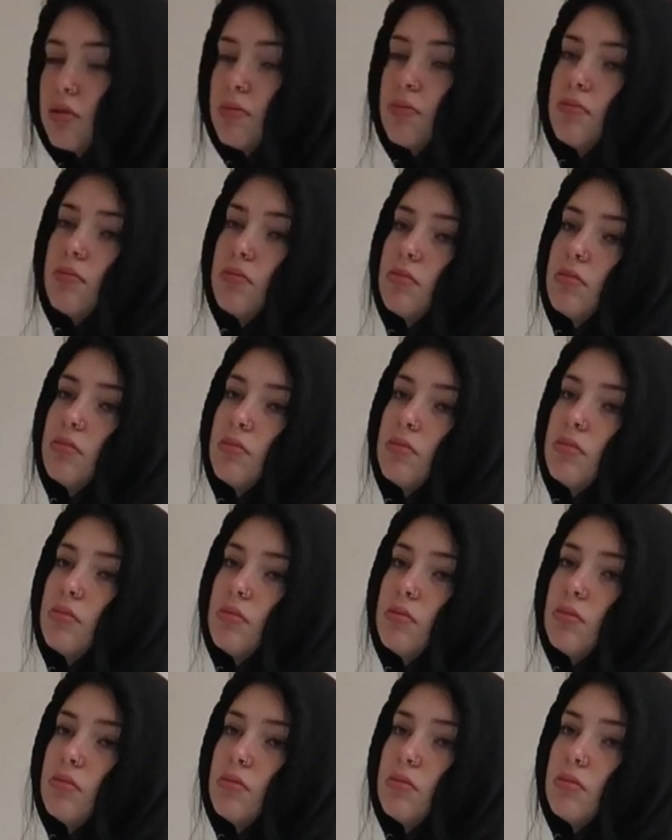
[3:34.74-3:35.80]

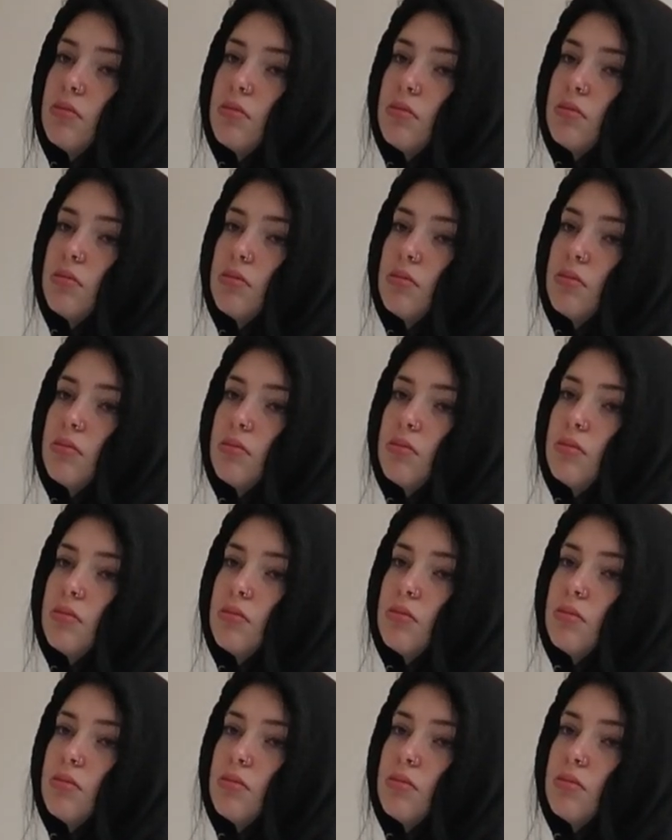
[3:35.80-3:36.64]
[no speech]